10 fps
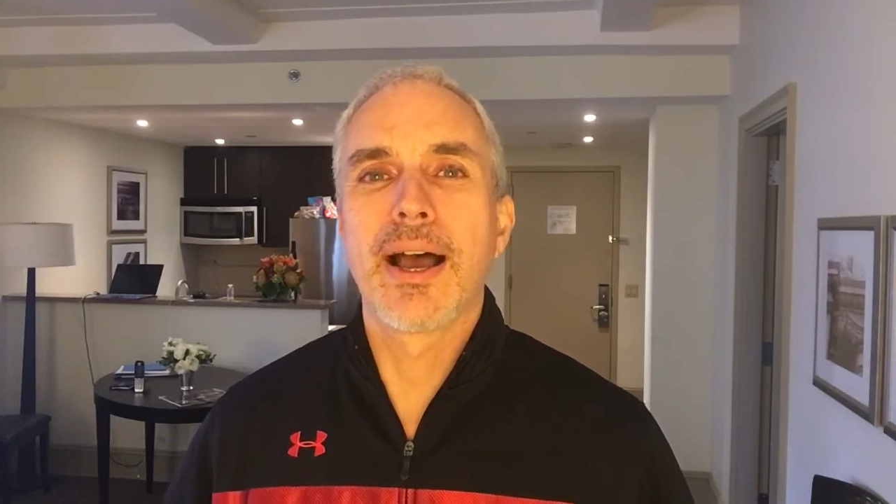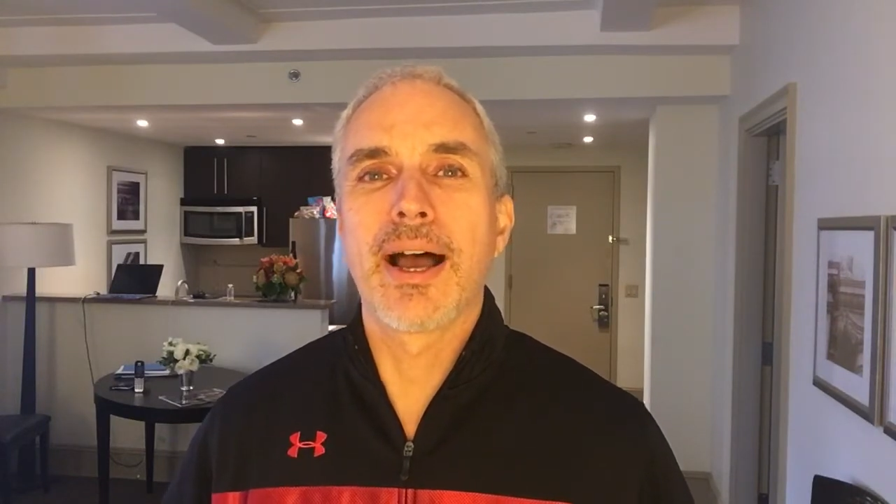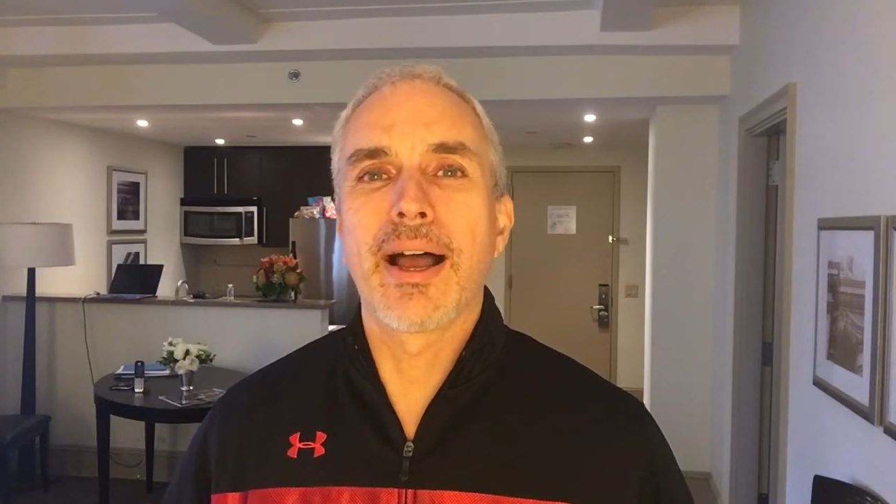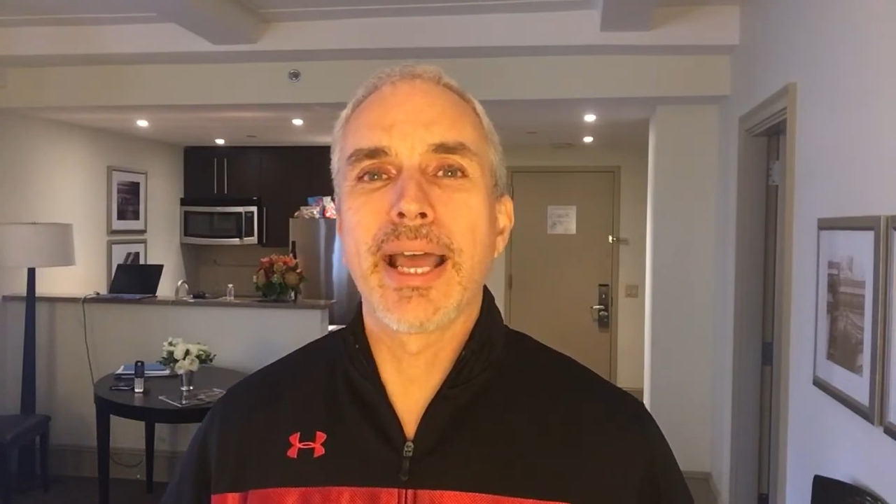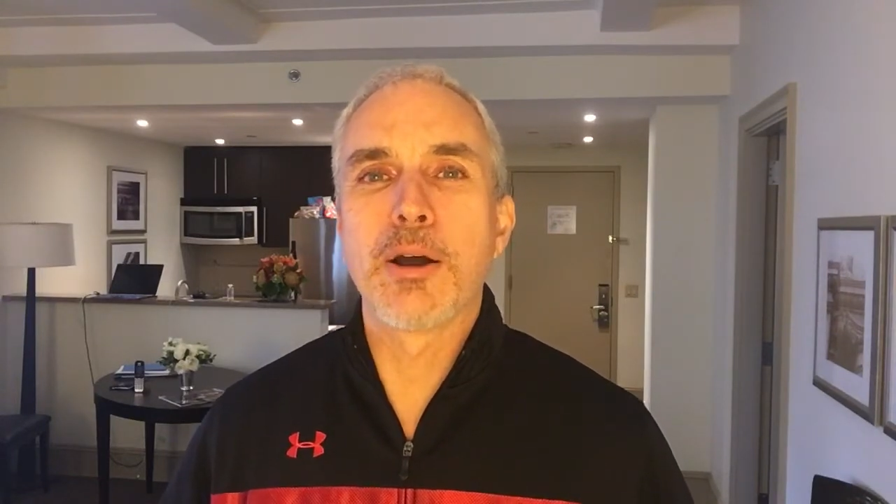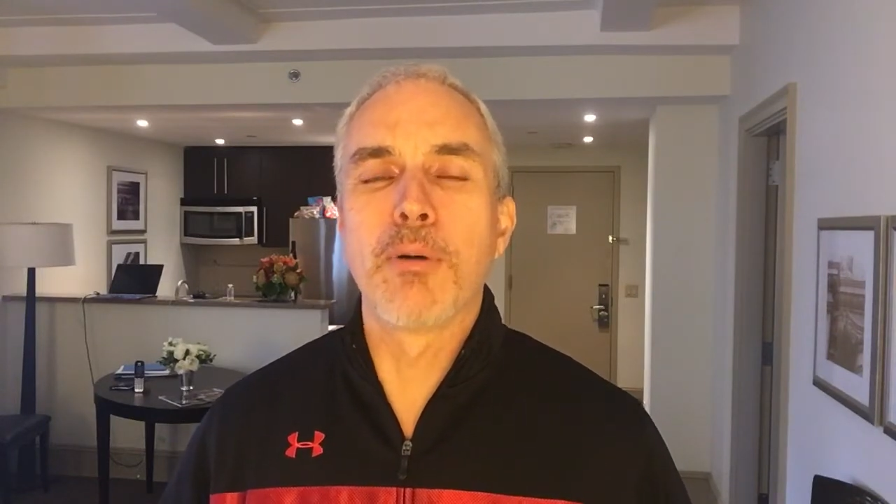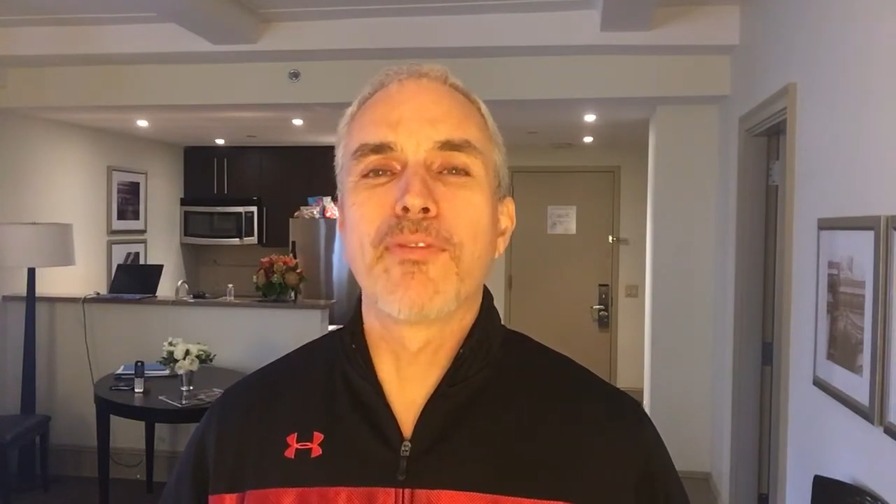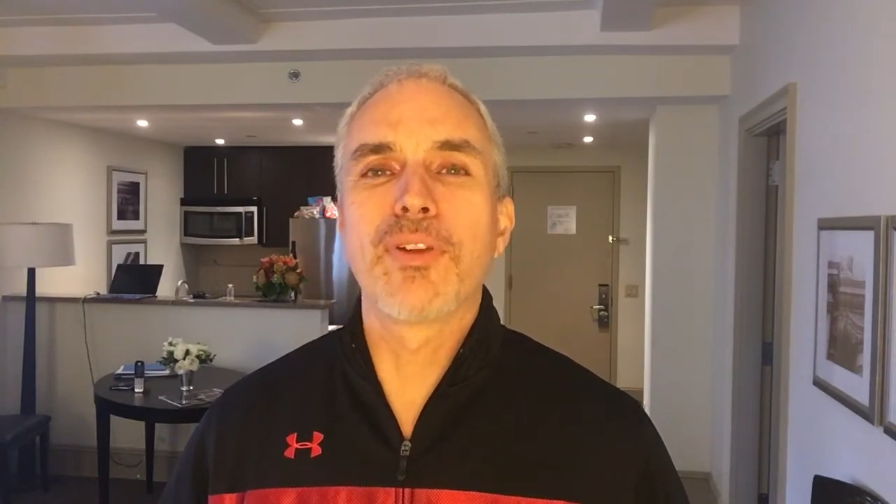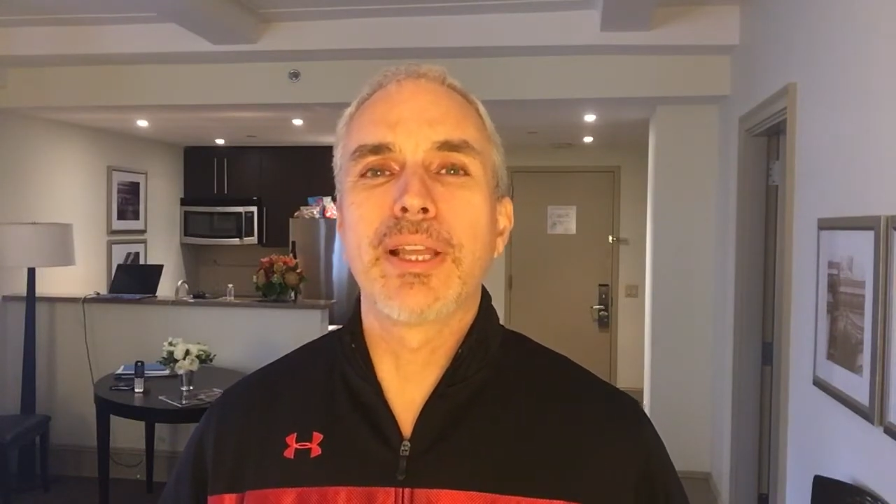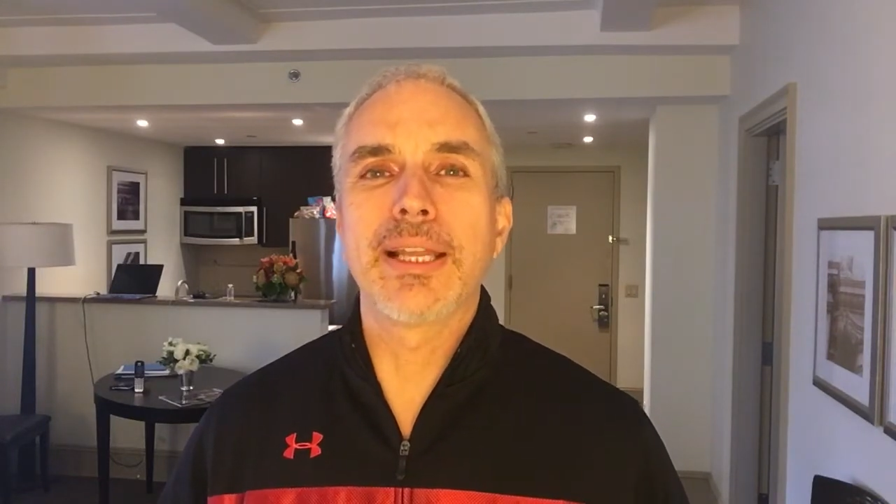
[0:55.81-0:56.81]
and
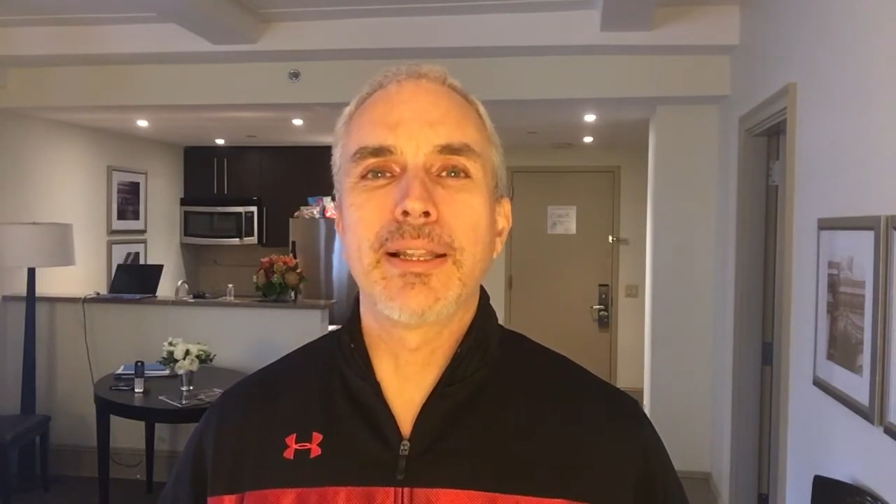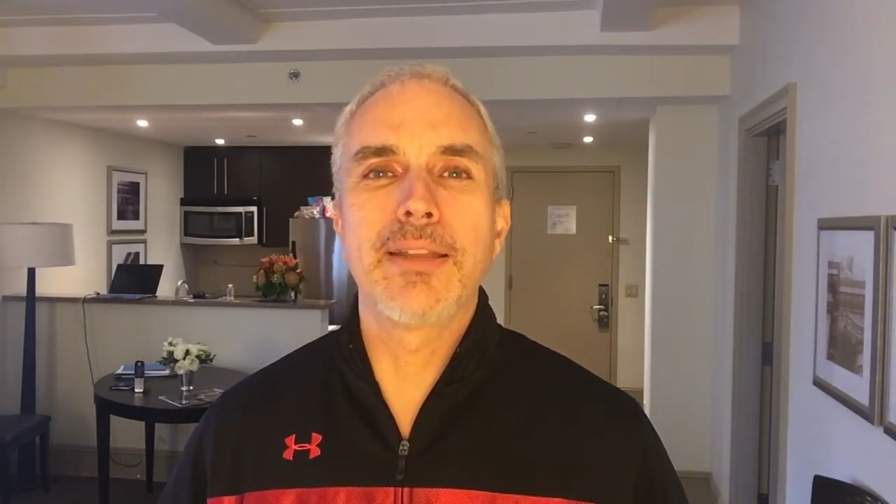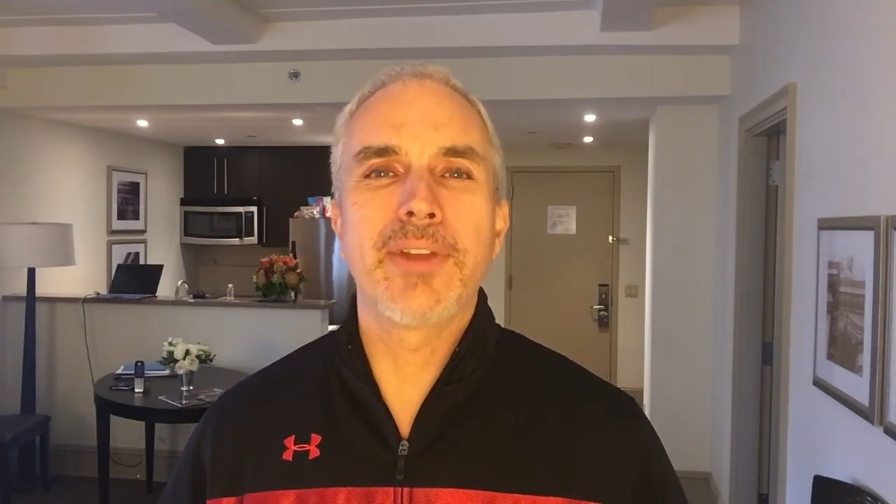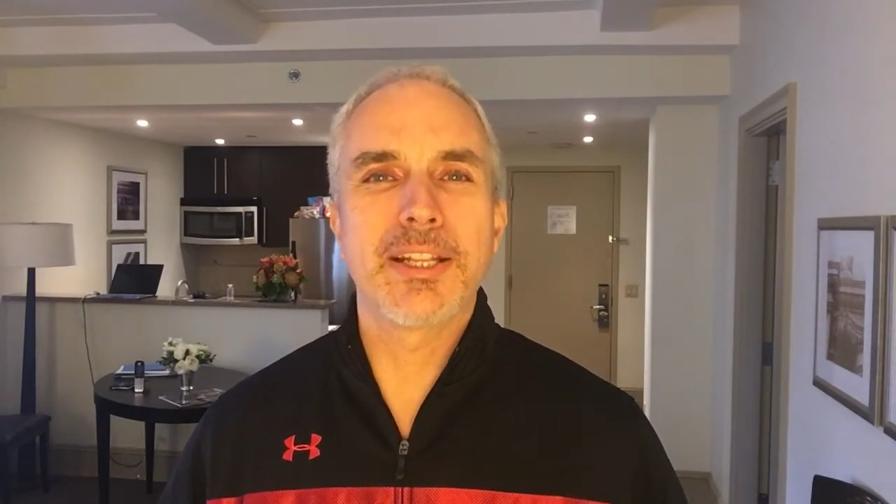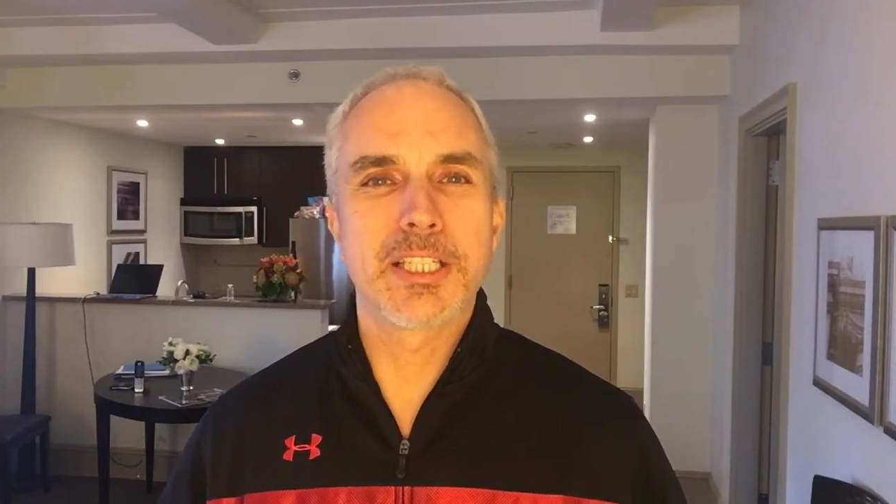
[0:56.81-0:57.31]
hopefully alleviate